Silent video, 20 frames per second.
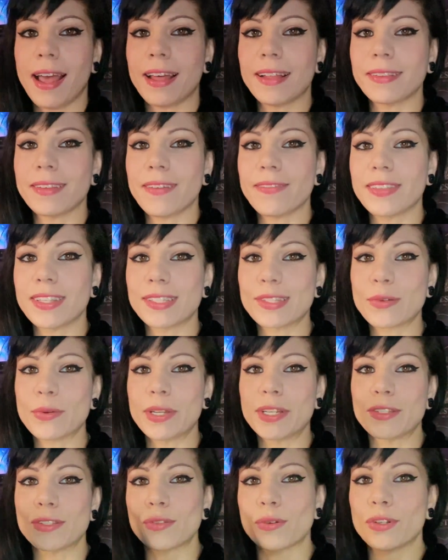I love this
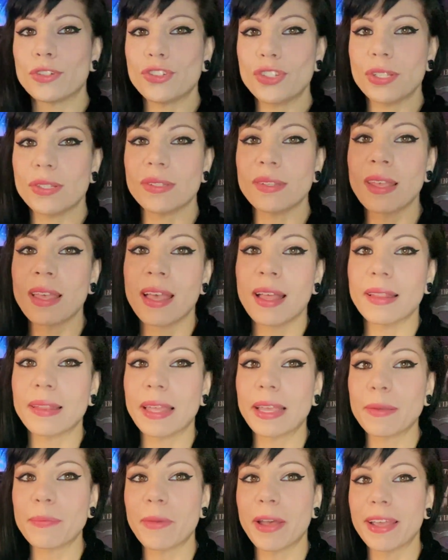Queen of Swords. She's
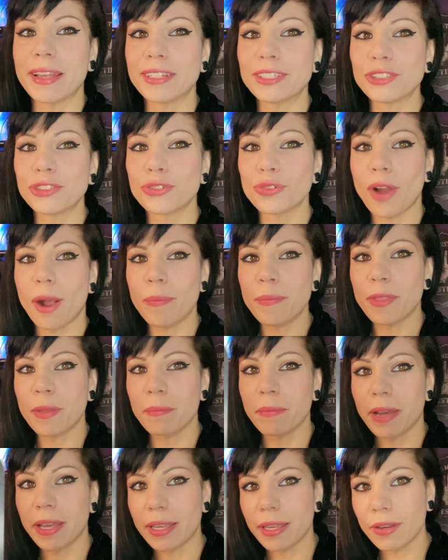like my drop the
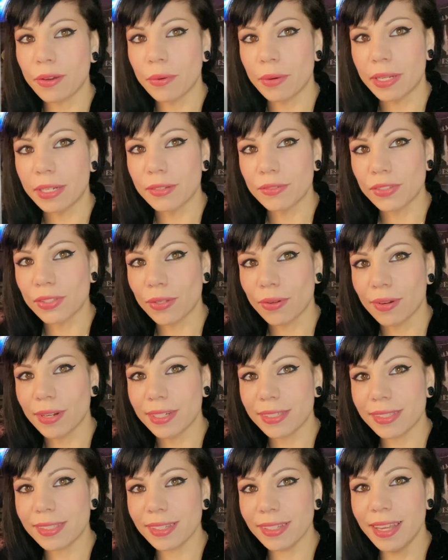mic Queen of
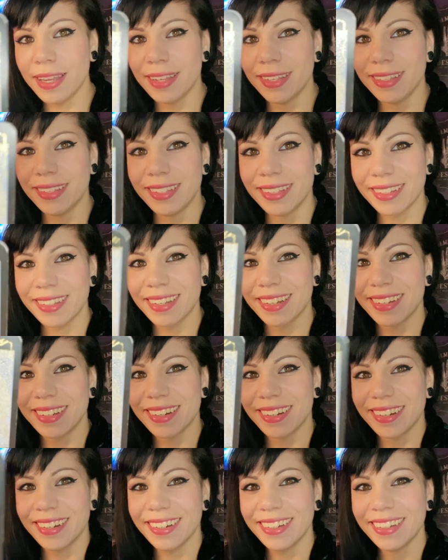Swords. Look at
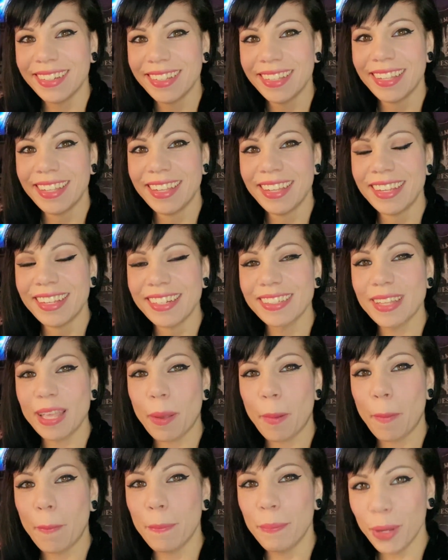her. She's
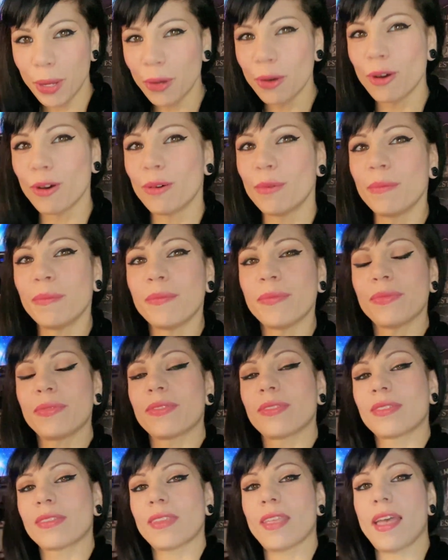like, boom,
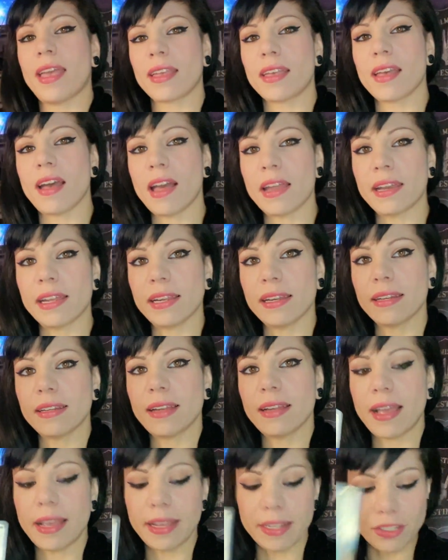I got it.
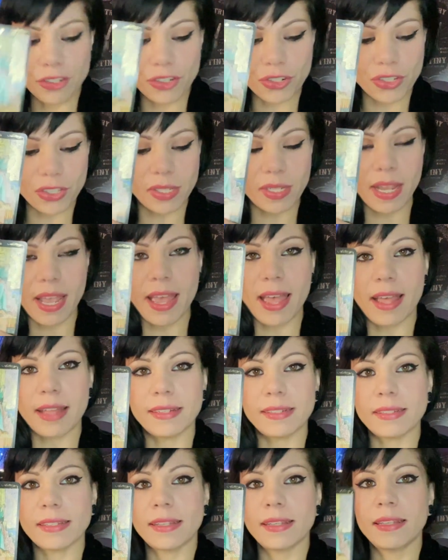I
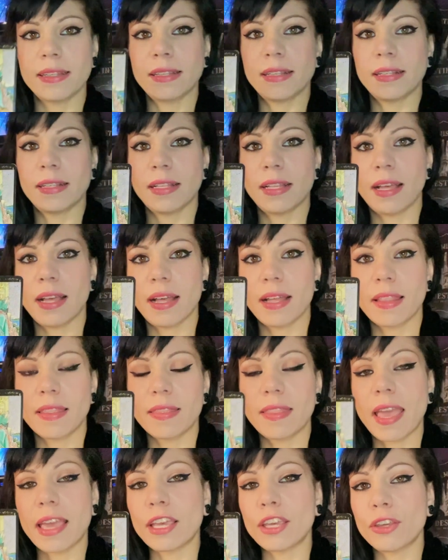understand.
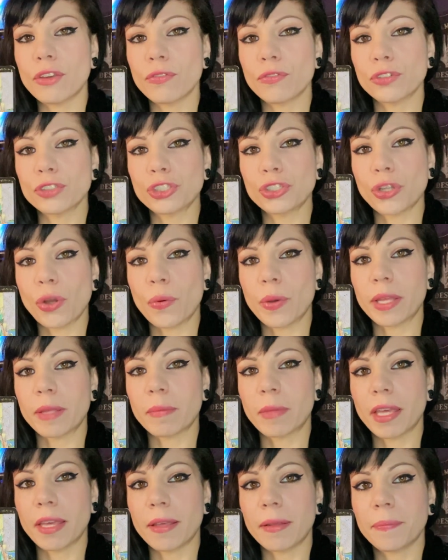Thank you for showing
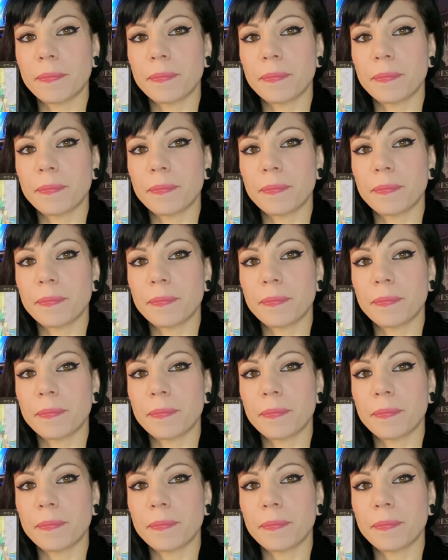me.